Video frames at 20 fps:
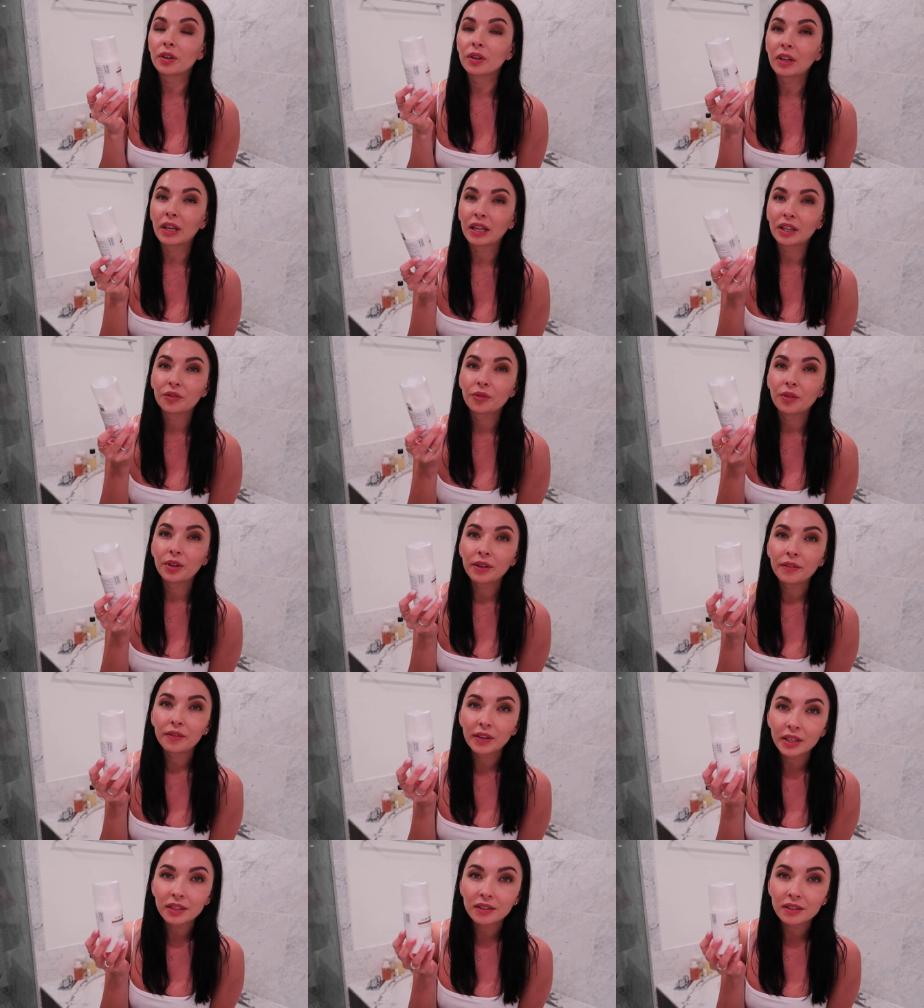like three
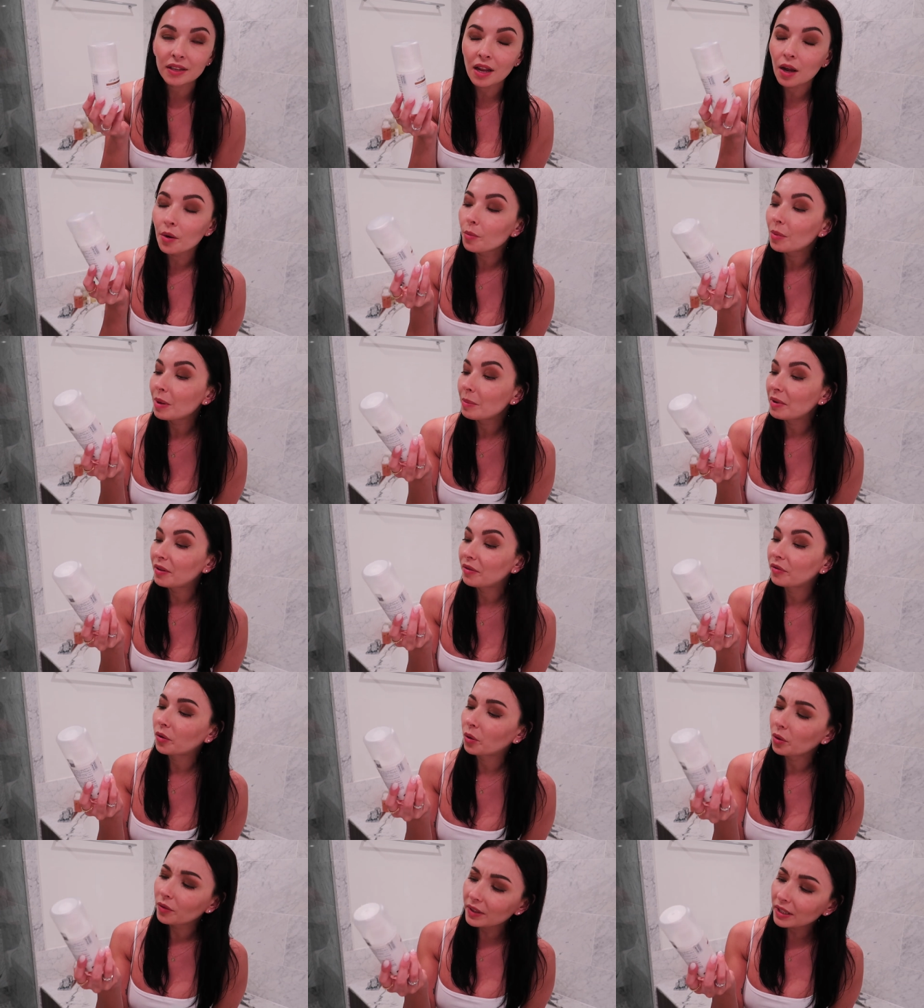weeks now, maybe
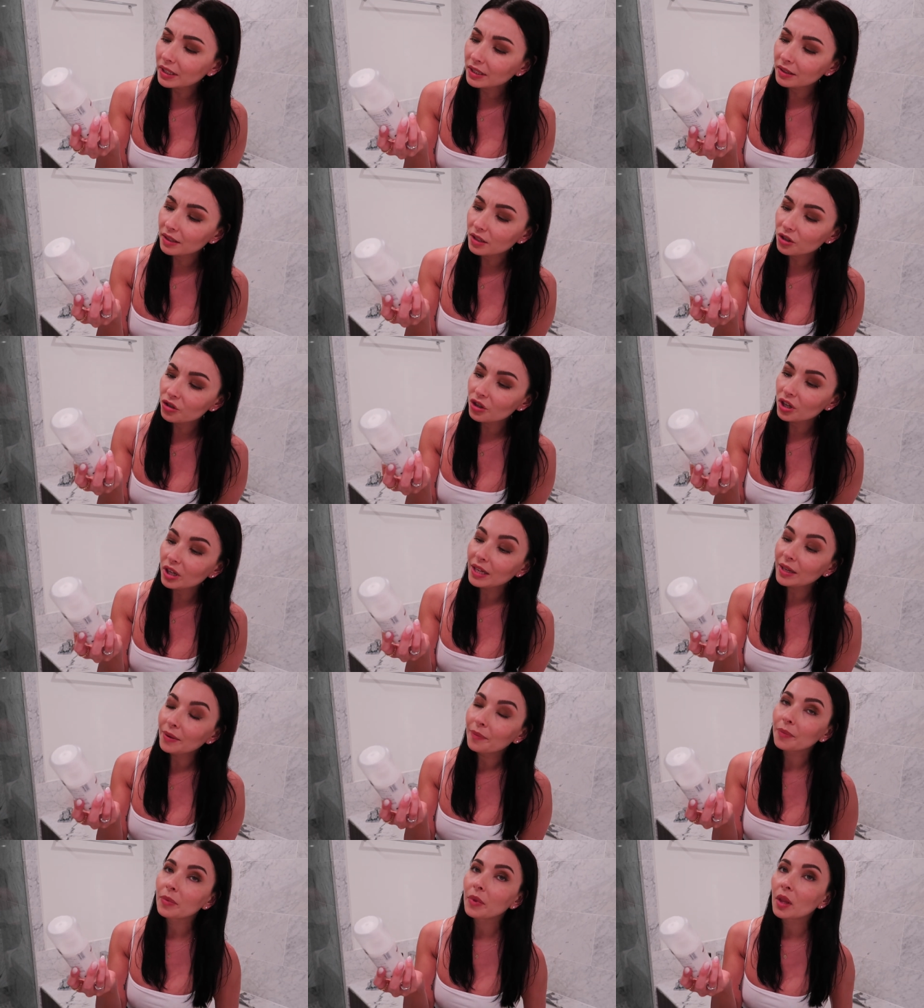four weeks
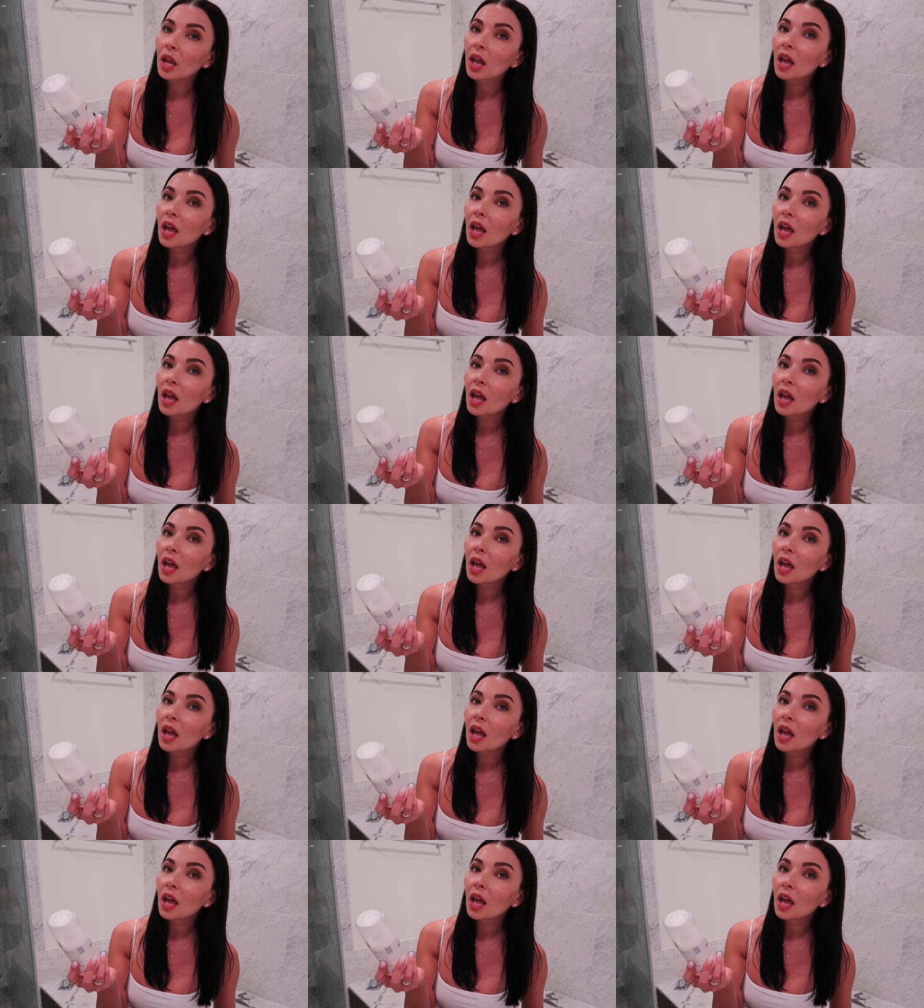actually.